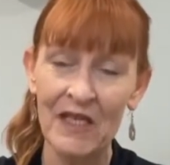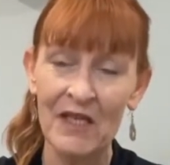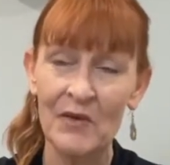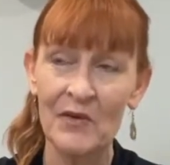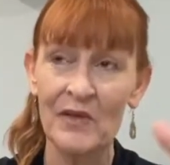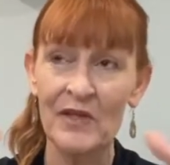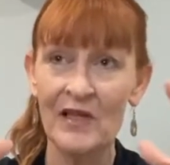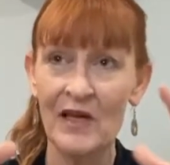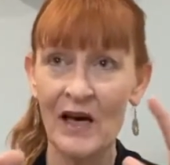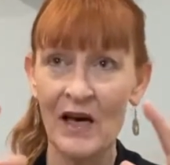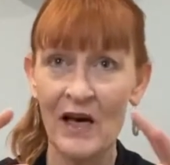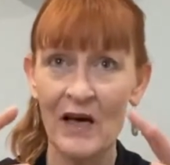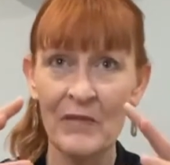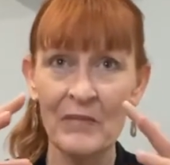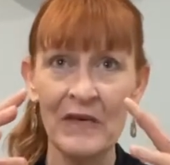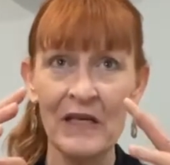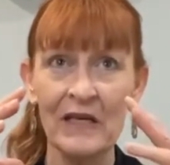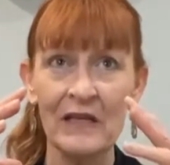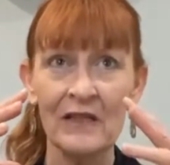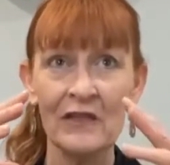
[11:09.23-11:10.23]
With the
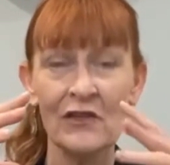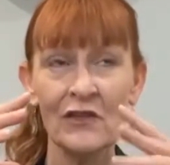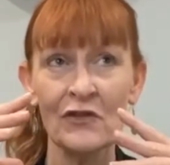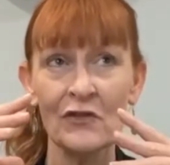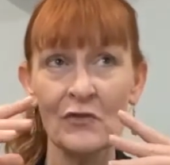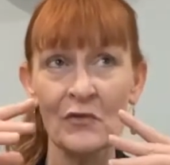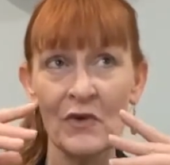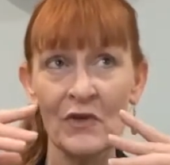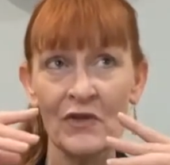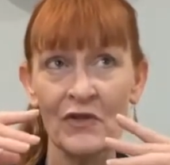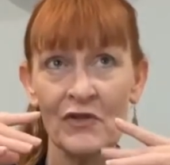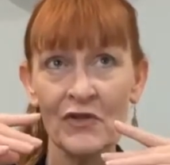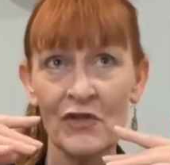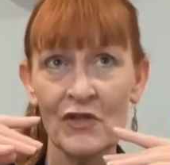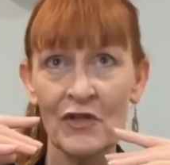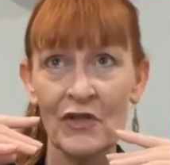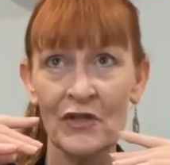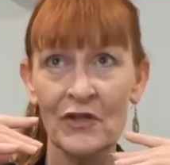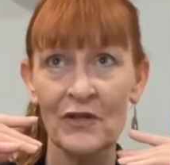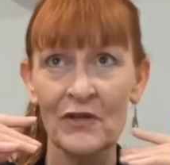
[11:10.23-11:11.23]
humming, you want
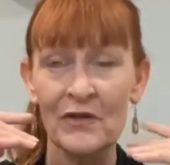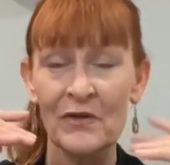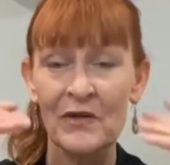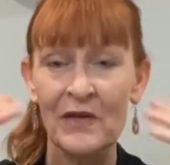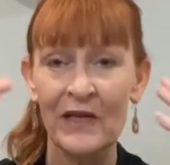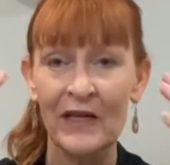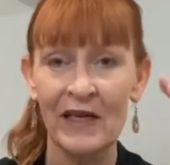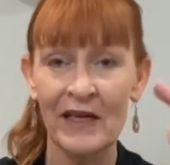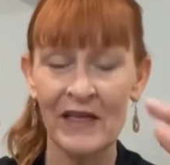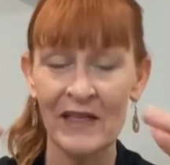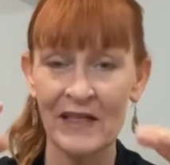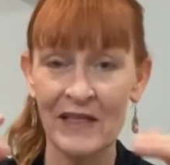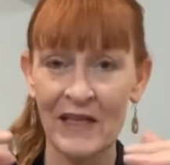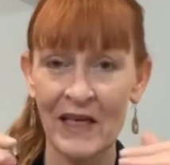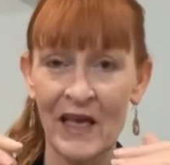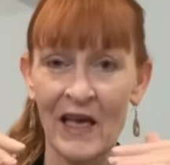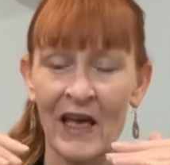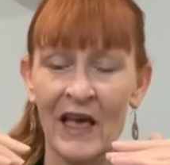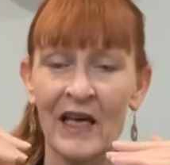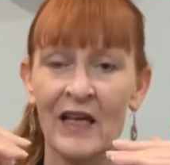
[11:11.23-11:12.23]
to
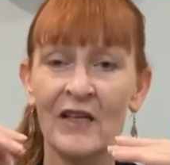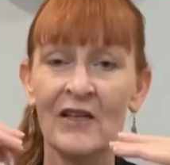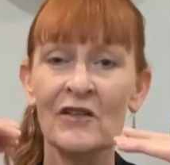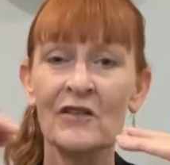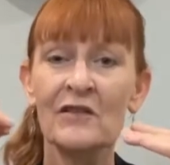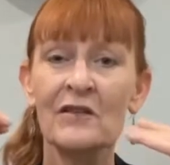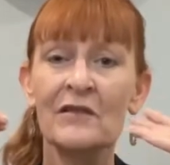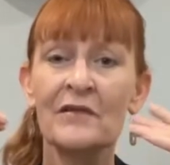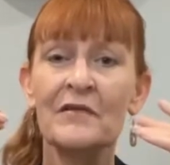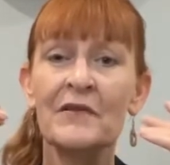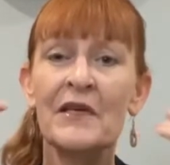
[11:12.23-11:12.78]
inhale,